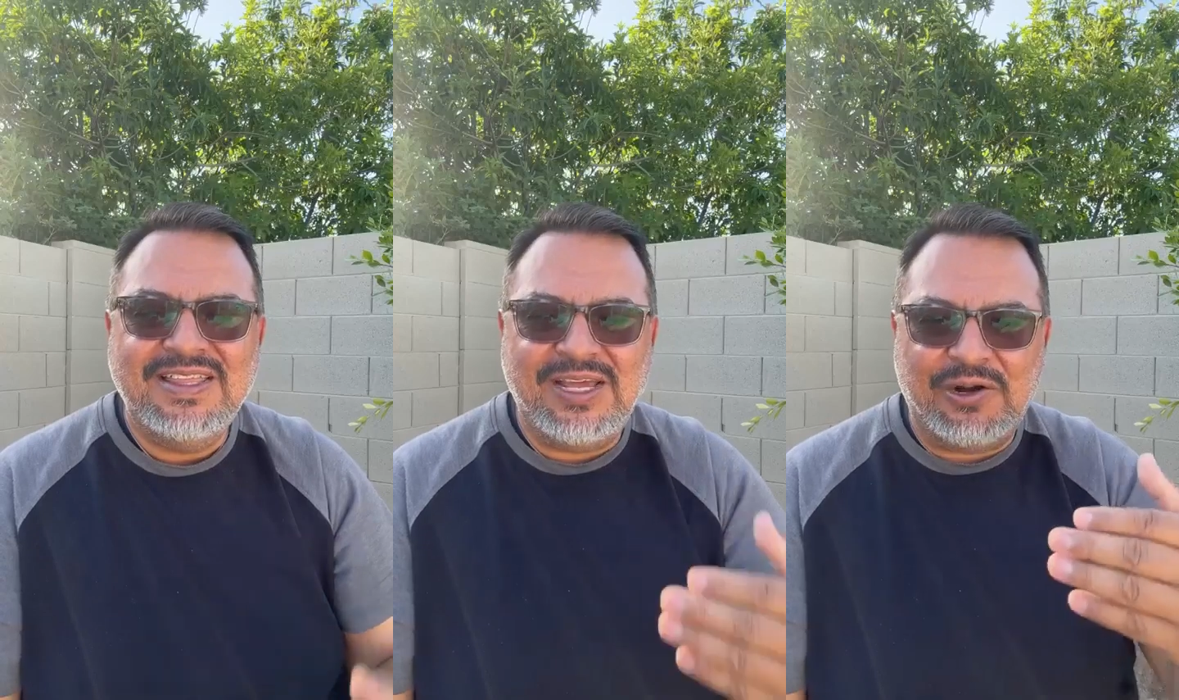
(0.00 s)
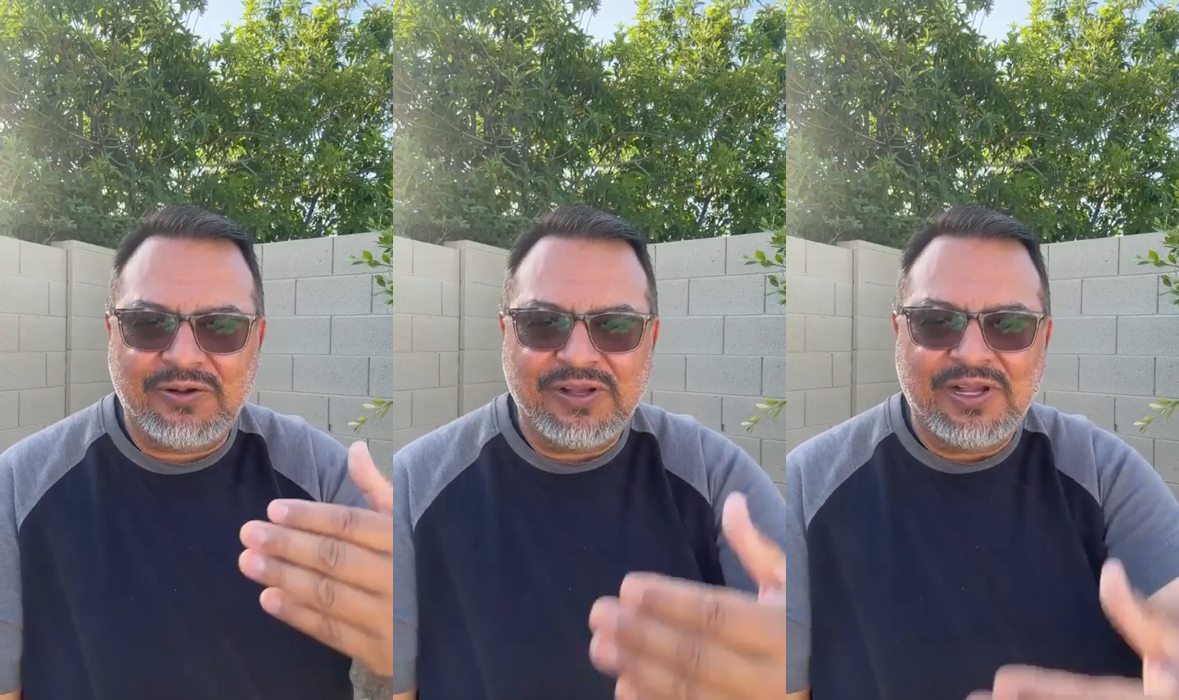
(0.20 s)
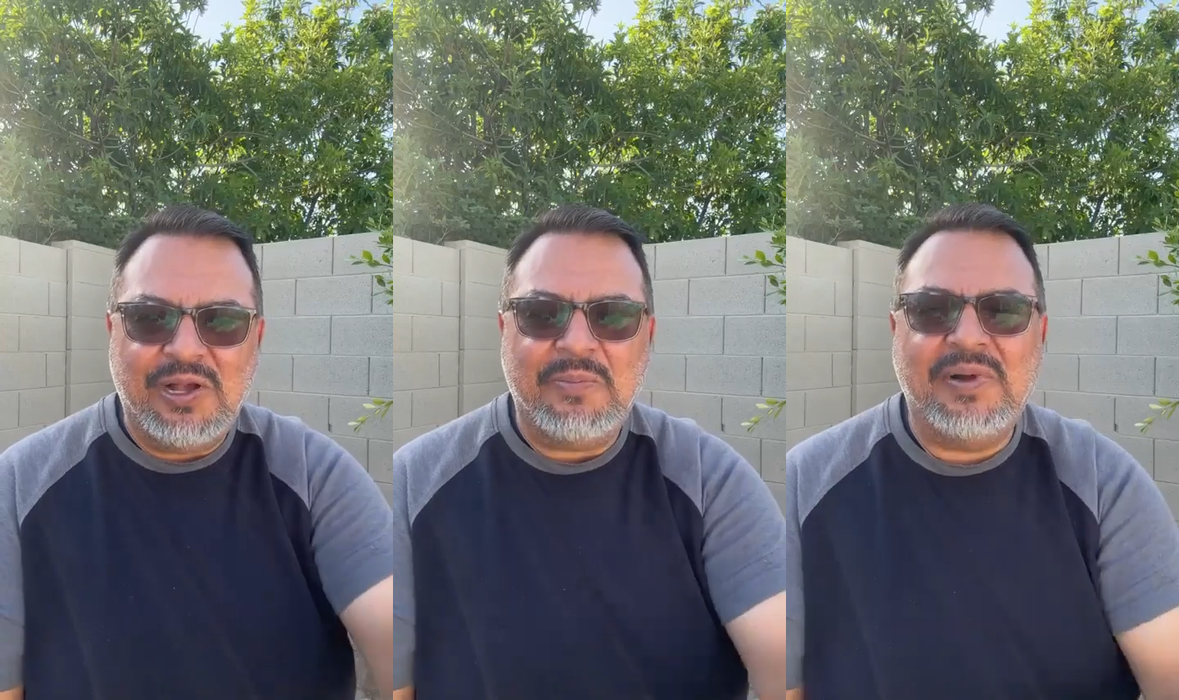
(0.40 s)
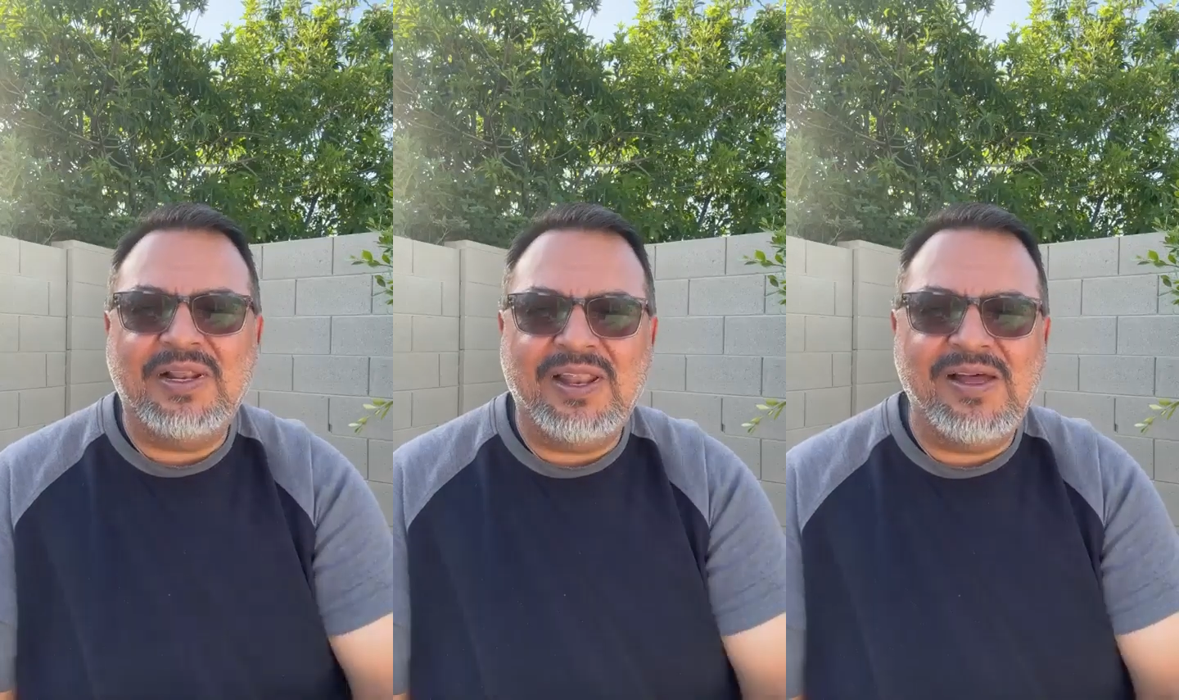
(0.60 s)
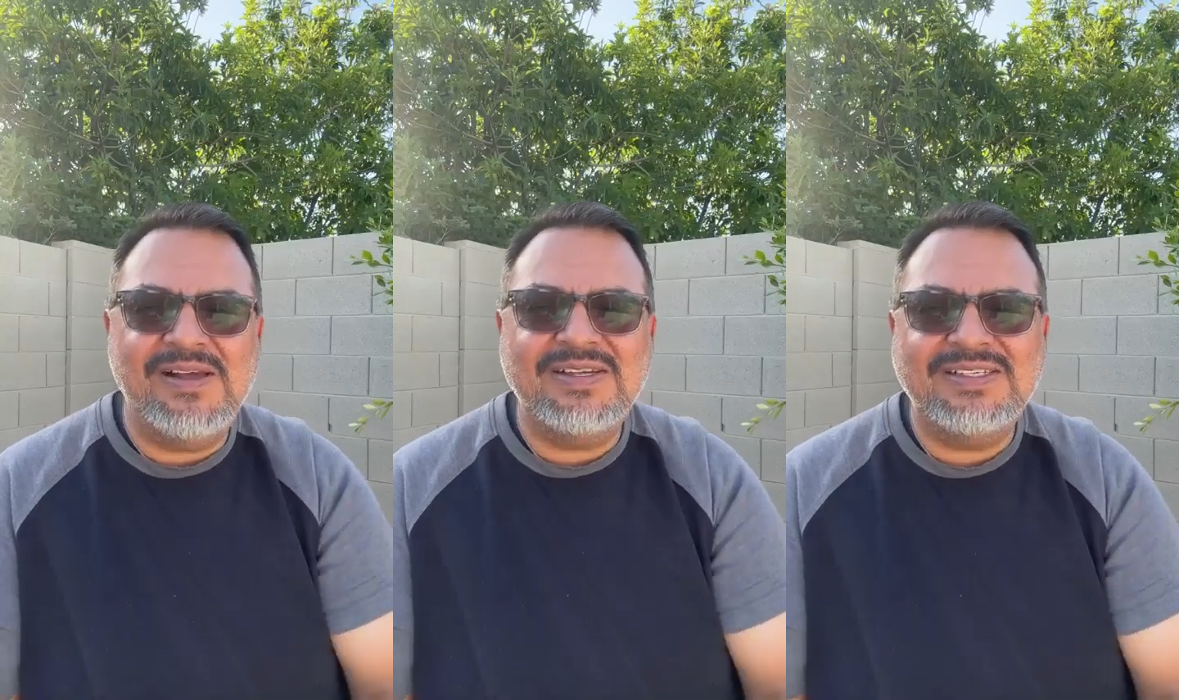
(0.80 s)
that'll come
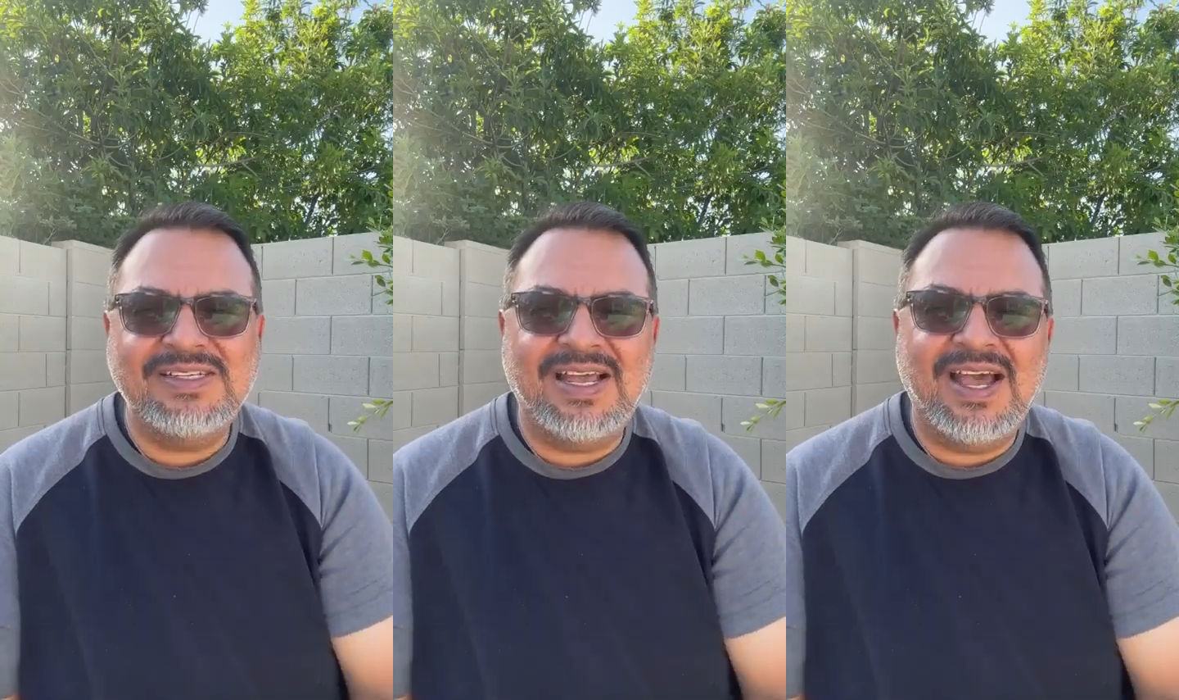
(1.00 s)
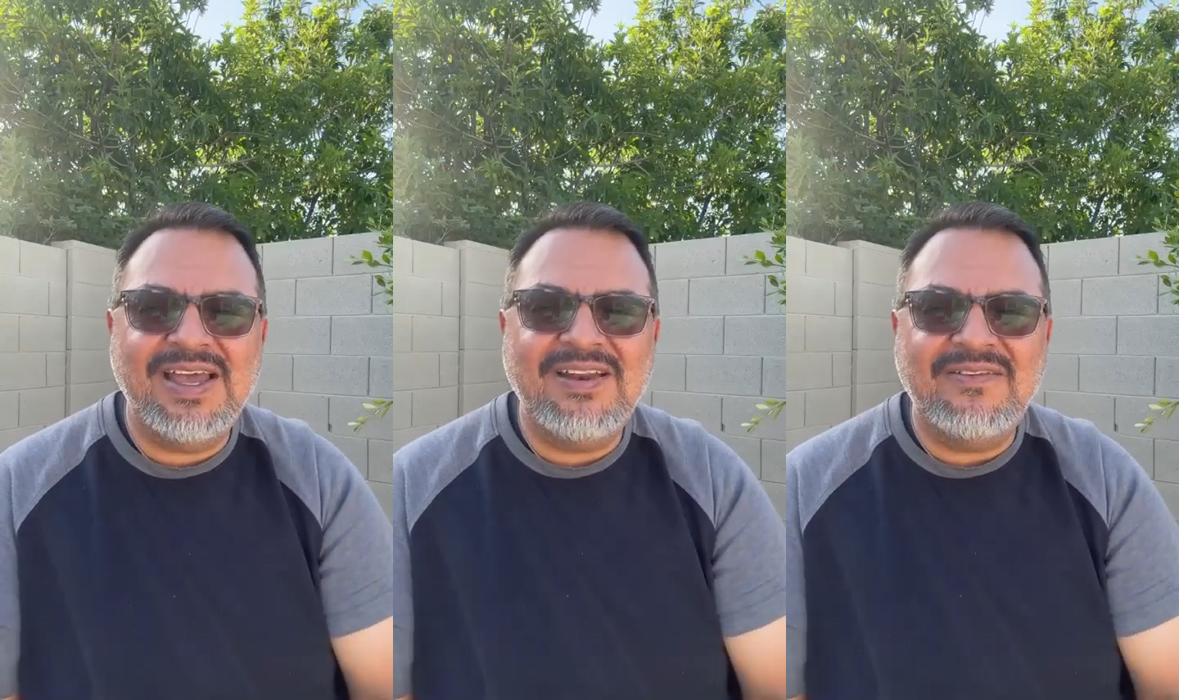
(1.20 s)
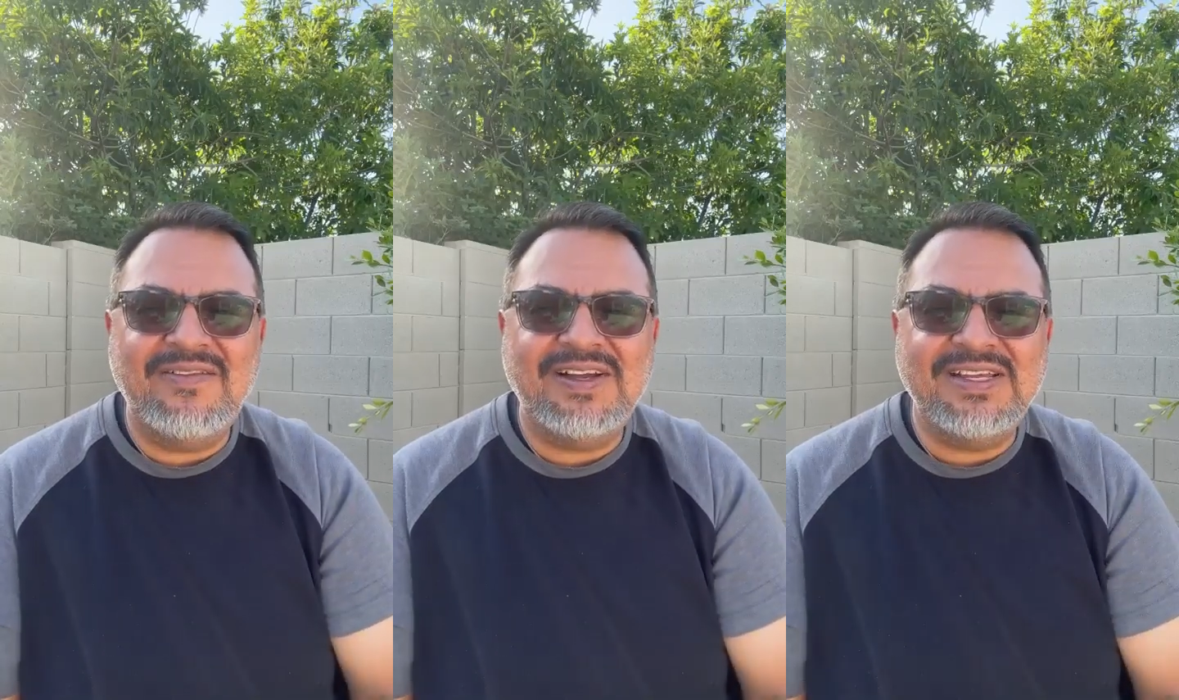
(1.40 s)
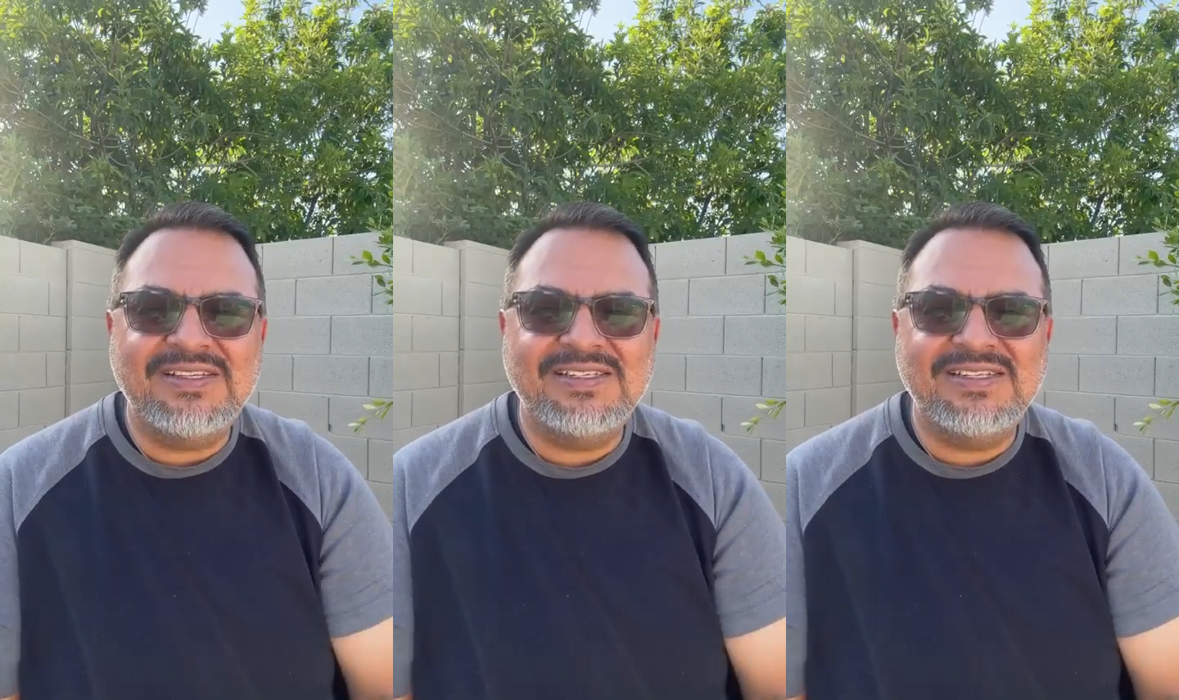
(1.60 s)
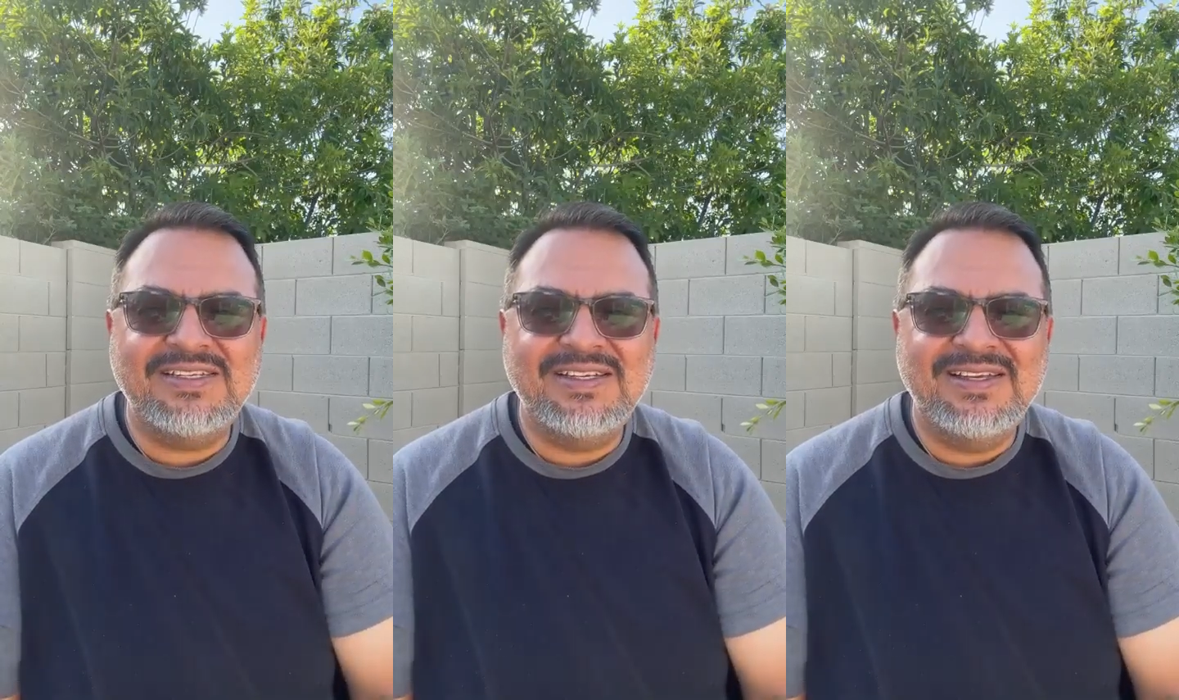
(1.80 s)
alongside of
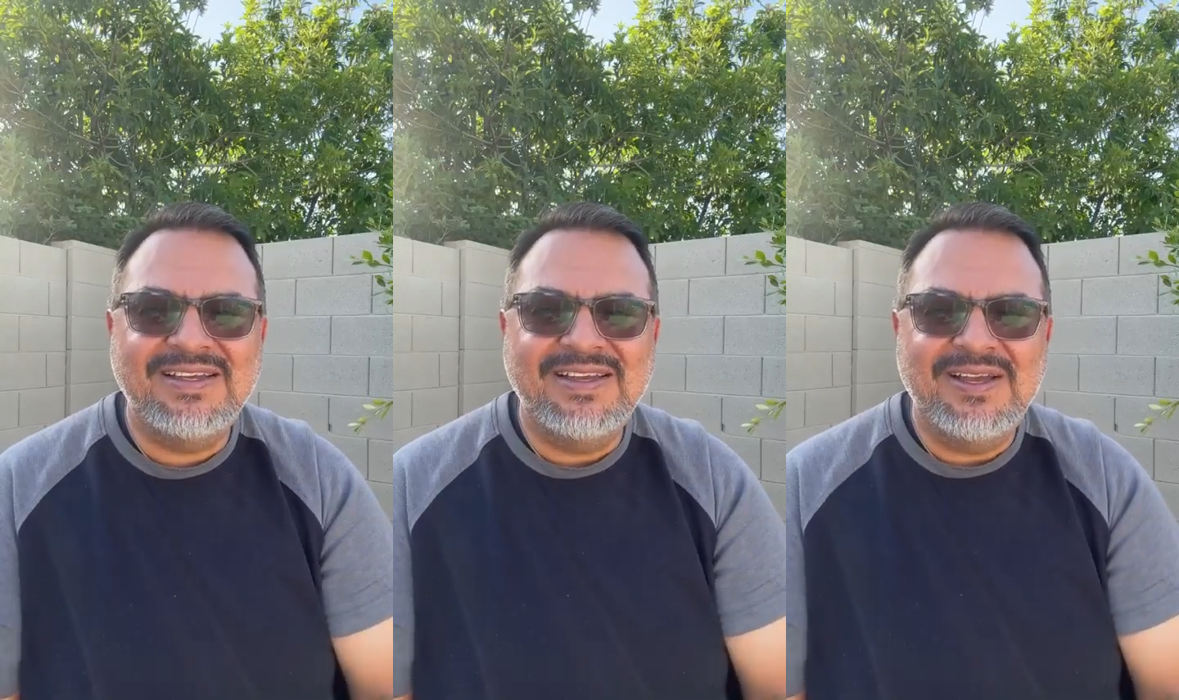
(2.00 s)
us.